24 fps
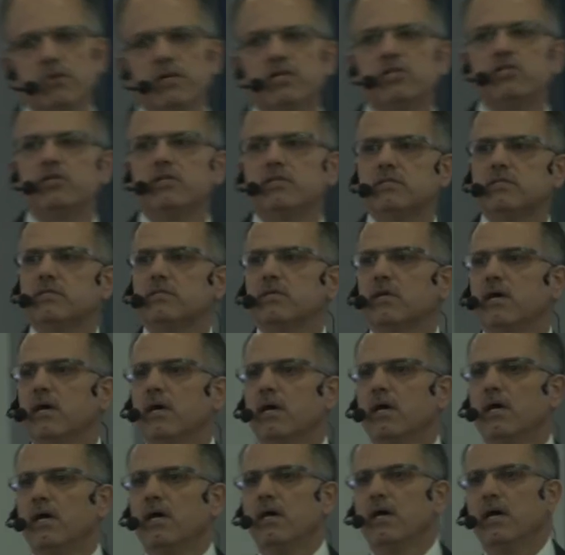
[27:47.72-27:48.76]
which is
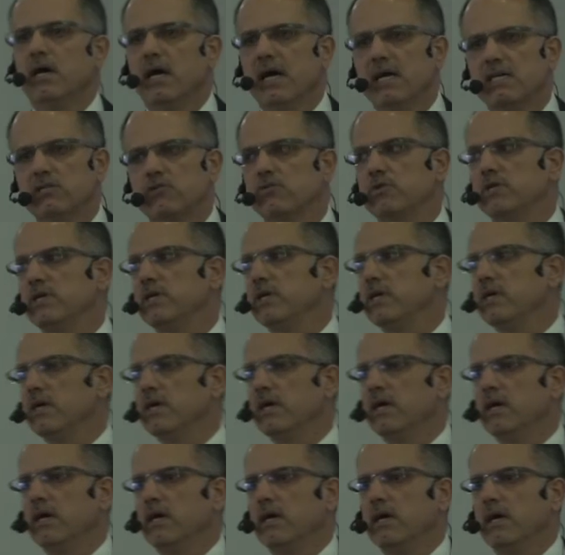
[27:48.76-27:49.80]
actually
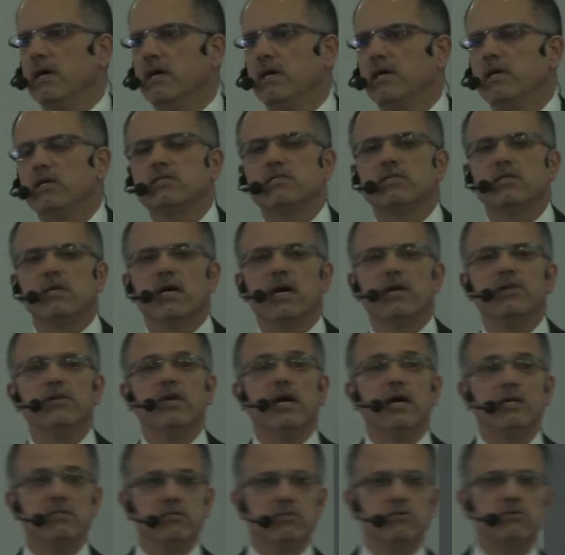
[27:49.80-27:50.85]
it's an
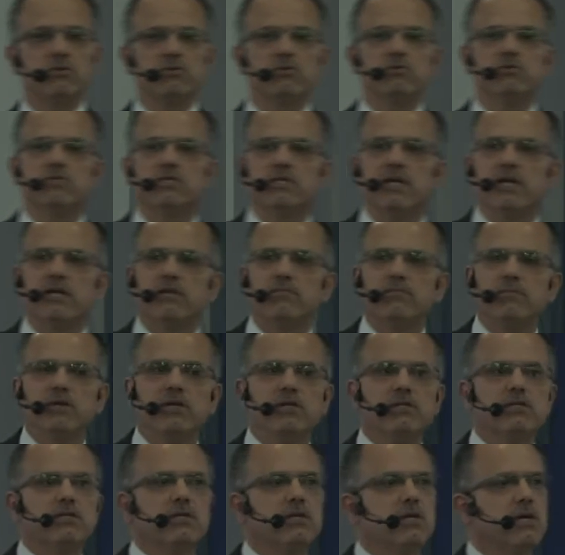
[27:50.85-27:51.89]
untrue
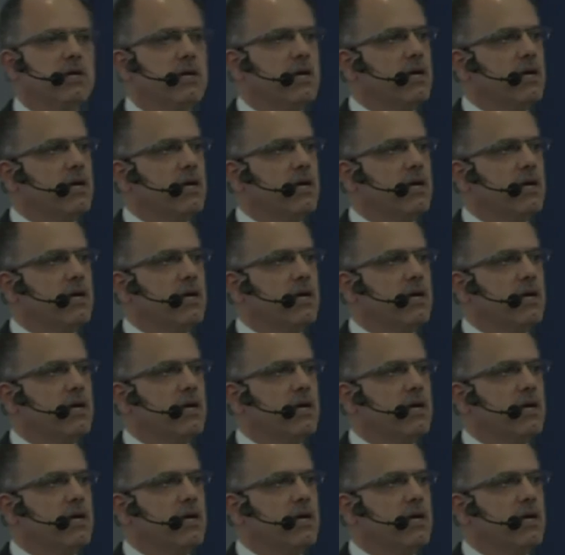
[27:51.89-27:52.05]
statement,